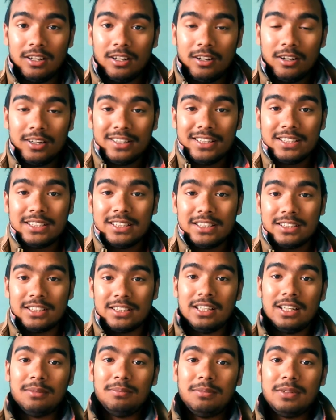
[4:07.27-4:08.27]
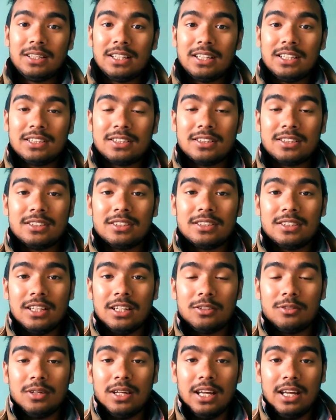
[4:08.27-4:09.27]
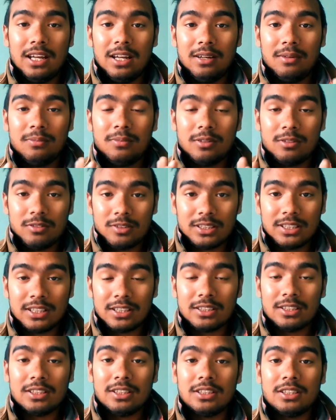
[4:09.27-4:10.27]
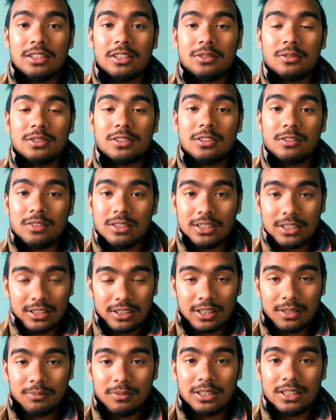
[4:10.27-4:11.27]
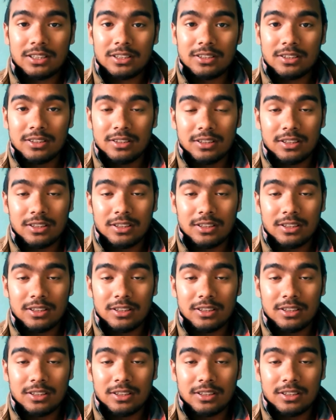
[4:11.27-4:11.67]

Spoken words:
unnecessary applications that we have recently used, recent application.